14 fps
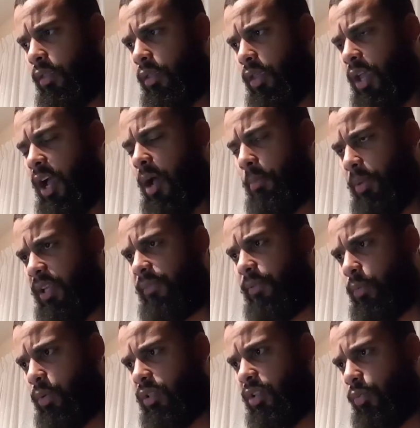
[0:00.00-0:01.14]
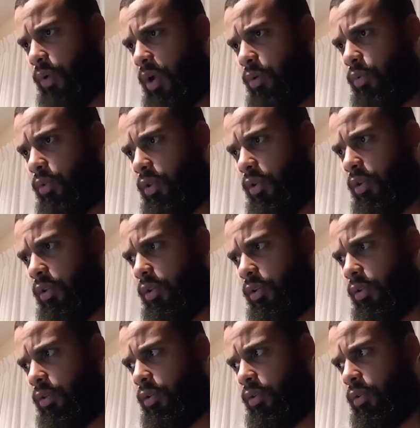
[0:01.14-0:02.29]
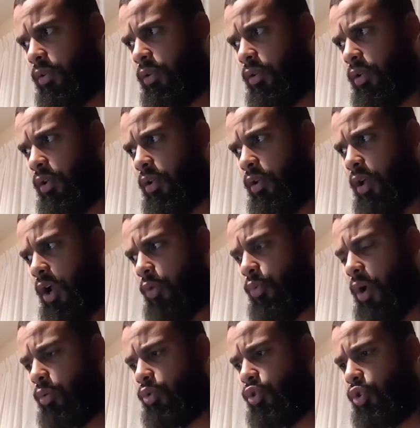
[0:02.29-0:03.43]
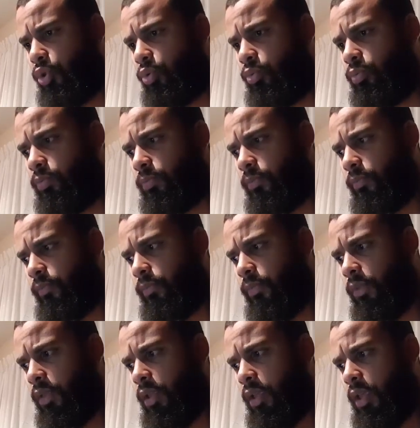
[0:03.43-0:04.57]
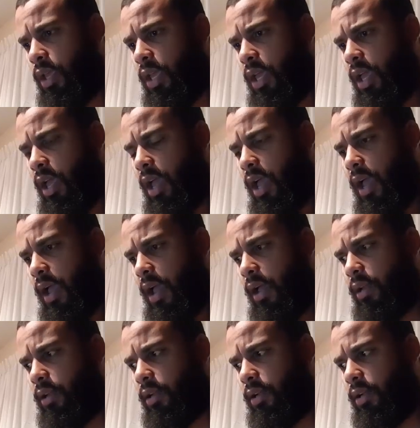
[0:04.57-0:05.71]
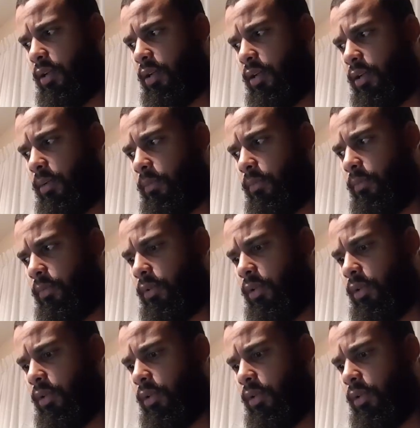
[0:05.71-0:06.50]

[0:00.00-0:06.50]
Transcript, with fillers: Yeah, I believe it was around. Uh, around June. And um,